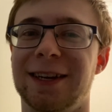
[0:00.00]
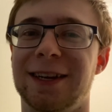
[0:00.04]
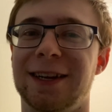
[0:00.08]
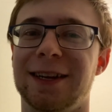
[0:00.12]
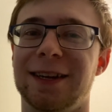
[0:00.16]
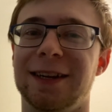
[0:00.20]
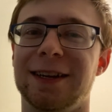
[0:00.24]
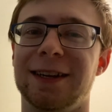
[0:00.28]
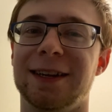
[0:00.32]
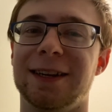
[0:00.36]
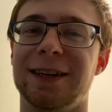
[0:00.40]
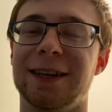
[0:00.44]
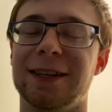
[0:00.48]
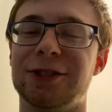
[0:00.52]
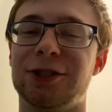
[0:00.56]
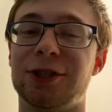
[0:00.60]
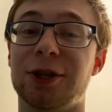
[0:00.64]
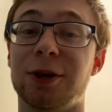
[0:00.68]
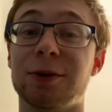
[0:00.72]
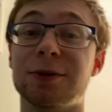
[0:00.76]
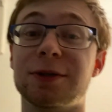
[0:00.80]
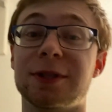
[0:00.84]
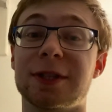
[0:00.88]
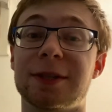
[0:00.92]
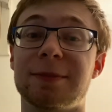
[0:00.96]
I
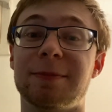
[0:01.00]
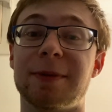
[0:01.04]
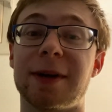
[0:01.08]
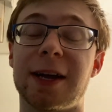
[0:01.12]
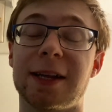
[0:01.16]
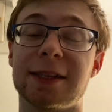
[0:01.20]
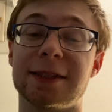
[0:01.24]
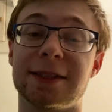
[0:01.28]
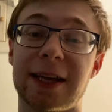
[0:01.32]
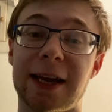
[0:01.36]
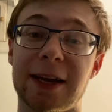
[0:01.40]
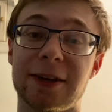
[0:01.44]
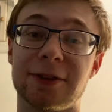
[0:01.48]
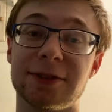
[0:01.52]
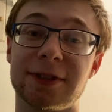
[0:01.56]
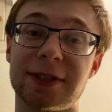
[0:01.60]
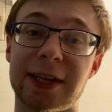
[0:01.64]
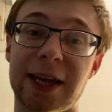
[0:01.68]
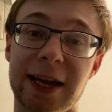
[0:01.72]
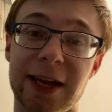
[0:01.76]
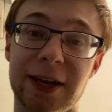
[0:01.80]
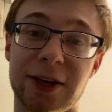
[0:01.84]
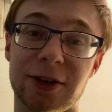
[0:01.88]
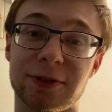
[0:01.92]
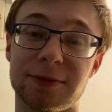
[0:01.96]
chose a spot
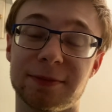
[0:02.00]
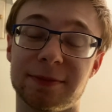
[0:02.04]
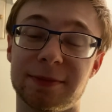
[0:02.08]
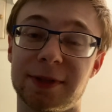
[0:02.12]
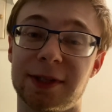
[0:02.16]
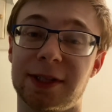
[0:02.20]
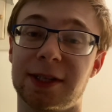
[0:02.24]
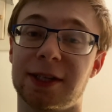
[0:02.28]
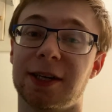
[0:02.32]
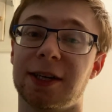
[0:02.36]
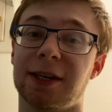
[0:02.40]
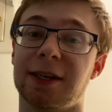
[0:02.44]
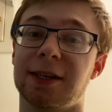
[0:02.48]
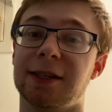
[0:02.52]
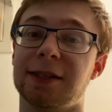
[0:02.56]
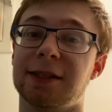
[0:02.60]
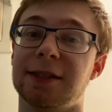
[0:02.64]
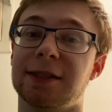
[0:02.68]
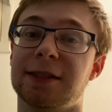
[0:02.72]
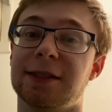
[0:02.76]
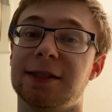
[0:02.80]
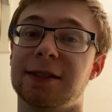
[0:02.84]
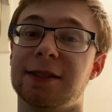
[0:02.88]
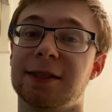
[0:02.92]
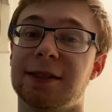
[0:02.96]
downtown
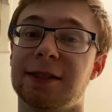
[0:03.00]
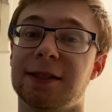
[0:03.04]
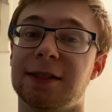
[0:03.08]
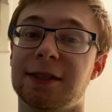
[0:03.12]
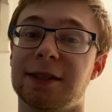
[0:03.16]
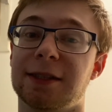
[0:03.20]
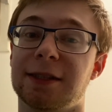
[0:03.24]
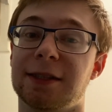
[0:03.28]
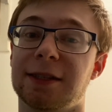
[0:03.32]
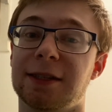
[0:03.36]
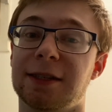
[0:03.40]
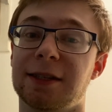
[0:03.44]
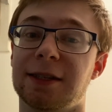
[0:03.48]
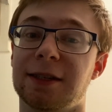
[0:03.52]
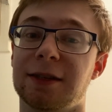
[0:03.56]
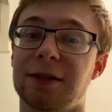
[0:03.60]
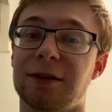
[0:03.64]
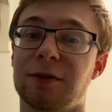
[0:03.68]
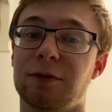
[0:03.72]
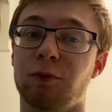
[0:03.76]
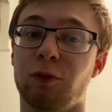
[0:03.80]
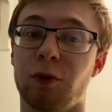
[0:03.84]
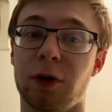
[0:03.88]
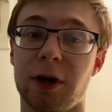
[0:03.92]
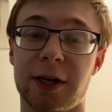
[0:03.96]
because,
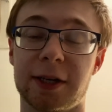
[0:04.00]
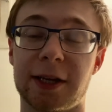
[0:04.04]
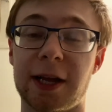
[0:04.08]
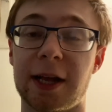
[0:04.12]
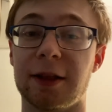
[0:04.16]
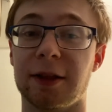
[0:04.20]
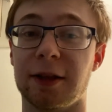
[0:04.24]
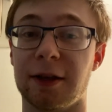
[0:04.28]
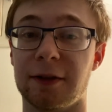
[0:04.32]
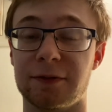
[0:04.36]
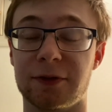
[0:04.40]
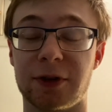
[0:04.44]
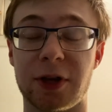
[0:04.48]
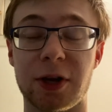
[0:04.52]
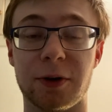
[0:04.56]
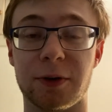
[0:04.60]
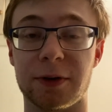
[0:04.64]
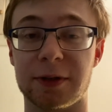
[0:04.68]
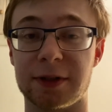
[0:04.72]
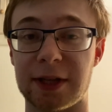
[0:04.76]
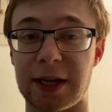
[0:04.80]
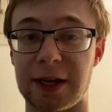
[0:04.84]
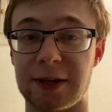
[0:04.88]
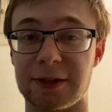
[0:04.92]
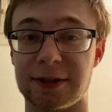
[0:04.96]
one, I love
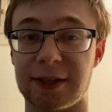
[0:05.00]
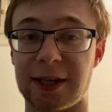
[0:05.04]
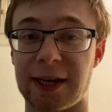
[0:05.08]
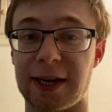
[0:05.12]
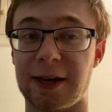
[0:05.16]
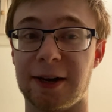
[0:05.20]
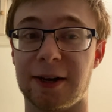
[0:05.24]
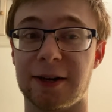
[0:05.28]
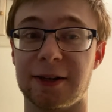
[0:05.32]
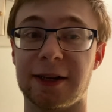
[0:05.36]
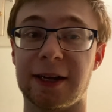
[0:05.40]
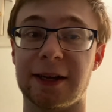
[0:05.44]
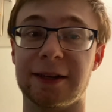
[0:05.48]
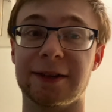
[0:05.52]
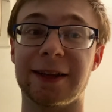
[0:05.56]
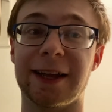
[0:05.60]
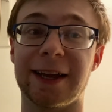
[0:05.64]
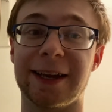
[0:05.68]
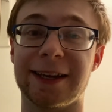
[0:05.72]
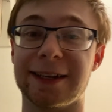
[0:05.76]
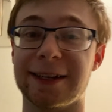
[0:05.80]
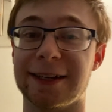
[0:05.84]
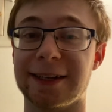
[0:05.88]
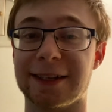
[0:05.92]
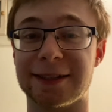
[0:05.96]
going downtown. I'd
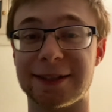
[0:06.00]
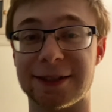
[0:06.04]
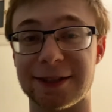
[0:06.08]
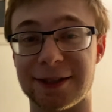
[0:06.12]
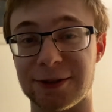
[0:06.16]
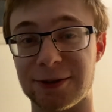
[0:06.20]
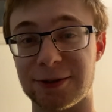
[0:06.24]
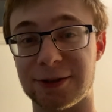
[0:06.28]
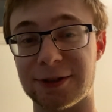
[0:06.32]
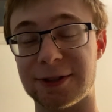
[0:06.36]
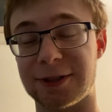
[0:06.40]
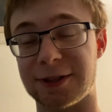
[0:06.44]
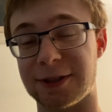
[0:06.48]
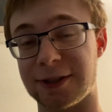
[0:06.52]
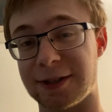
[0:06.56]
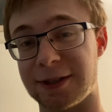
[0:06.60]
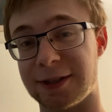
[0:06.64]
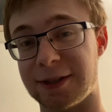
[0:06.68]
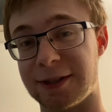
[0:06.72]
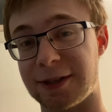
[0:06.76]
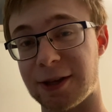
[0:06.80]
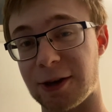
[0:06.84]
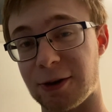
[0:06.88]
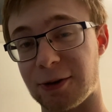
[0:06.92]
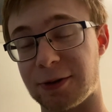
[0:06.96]
like an excuse to
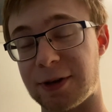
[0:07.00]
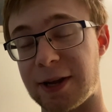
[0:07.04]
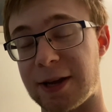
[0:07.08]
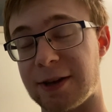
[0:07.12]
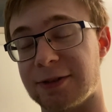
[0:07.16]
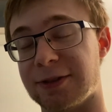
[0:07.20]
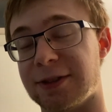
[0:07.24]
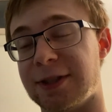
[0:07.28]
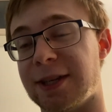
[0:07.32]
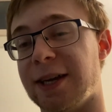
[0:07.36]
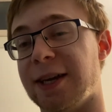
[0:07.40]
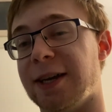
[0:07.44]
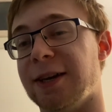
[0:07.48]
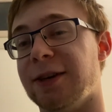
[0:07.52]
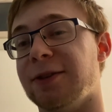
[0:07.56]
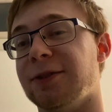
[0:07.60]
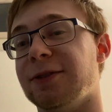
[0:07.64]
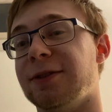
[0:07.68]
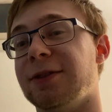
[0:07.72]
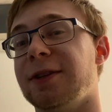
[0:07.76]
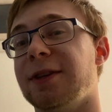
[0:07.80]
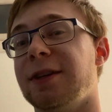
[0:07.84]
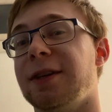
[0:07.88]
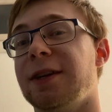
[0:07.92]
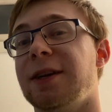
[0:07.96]
go
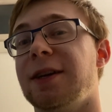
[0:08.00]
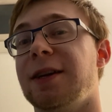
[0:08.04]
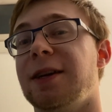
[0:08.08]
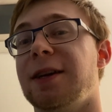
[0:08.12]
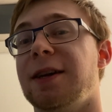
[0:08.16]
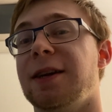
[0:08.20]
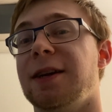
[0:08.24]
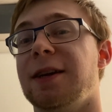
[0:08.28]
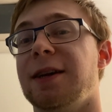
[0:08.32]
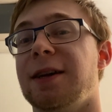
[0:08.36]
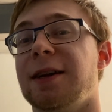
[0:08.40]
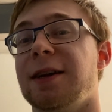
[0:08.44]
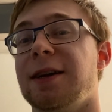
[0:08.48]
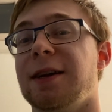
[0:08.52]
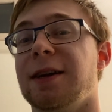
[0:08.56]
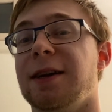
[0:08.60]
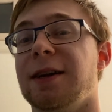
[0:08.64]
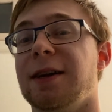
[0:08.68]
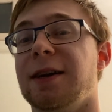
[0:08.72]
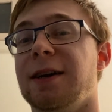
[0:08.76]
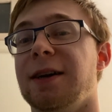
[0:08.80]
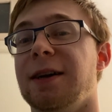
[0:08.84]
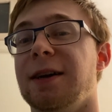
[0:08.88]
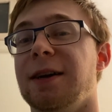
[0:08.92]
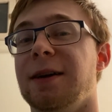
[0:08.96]
downtown.
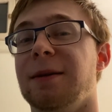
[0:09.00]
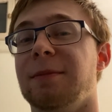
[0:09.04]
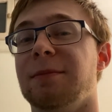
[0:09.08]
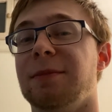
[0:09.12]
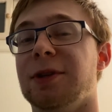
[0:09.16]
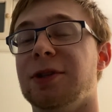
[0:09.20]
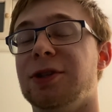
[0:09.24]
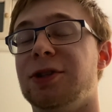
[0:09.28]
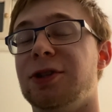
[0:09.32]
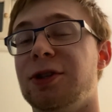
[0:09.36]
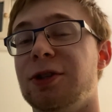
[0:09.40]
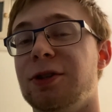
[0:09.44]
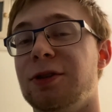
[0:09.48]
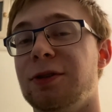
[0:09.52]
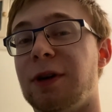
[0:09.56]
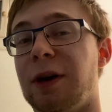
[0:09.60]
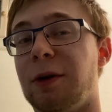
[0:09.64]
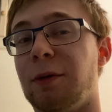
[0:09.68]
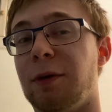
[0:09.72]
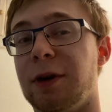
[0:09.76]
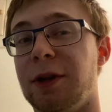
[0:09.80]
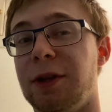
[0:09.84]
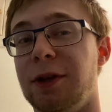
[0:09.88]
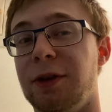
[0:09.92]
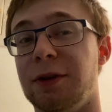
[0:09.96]
But two, I
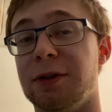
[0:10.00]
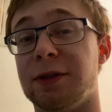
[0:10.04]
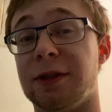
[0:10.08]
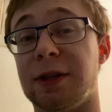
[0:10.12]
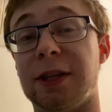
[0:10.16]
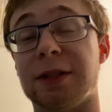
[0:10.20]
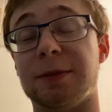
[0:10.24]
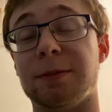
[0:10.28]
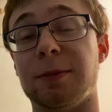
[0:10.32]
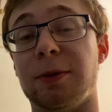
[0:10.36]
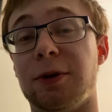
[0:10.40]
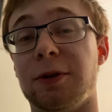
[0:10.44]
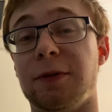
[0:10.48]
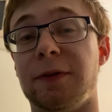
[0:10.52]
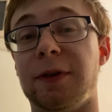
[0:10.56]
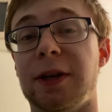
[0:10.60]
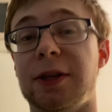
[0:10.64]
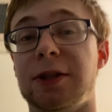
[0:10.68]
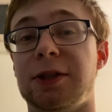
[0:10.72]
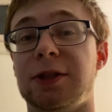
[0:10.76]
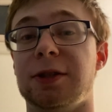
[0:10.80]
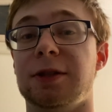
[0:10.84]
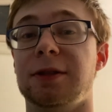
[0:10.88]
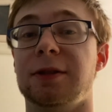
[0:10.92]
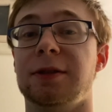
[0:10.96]
want to use it as
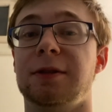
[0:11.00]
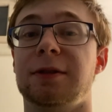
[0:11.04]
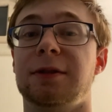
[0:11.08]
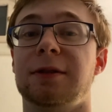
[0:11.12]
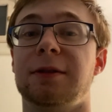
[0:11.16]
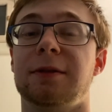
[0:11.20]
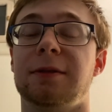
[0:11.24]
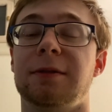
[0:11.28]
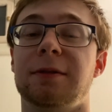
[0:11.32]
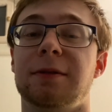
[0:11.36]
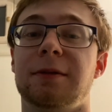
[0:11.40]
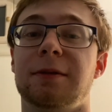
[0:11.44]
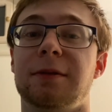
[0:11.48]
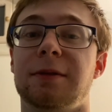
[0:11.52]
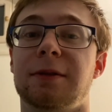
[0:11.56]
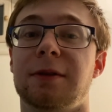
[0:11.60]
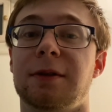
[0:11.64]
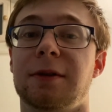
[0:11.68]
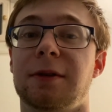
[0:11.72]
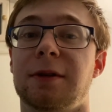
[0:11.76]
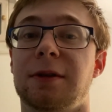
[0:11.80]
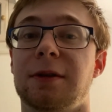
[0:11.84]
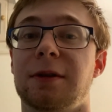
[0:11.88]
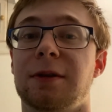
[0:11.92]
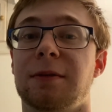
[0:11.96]

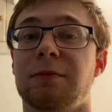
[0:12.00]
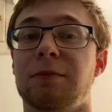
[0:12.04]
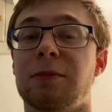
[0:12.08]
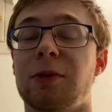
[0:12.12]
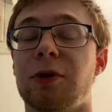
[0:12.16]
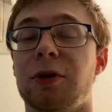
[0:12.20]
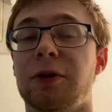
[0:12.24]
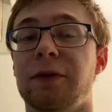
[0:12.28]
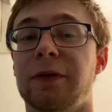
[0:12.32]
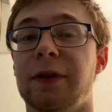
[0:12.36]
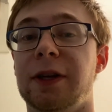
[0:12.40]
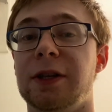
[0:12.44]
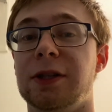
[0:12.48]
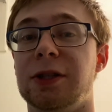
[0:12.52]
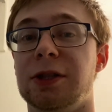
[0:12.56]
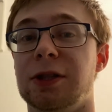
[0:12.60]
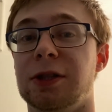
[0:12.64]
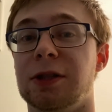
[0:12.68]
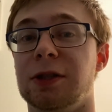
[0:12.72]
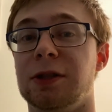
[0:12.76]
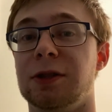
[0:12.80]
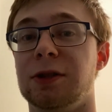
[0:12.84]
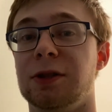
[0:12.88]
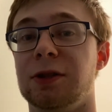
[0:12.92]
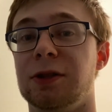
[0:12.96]
motivation.
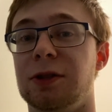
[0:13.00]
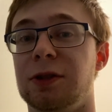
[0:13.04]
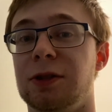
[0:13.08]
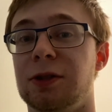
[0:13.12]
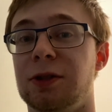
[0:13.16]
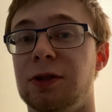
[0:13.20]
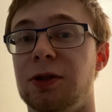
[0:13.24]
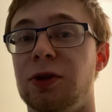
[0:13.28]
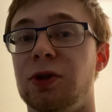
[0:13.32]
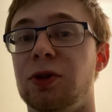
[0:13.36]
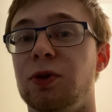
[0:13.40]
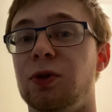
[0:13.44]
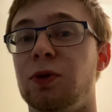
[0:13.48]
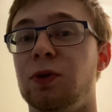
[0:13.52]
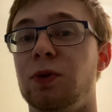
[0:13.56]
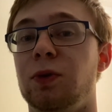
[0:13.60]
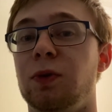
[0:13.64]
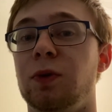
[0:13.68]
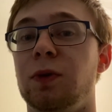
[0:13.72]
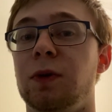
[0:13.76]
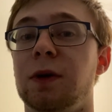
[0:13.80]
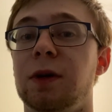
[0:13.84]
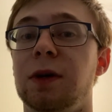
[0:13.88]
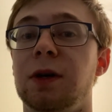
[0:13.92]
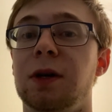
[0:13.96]
Motivation
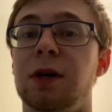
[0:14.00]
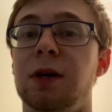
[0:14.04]
to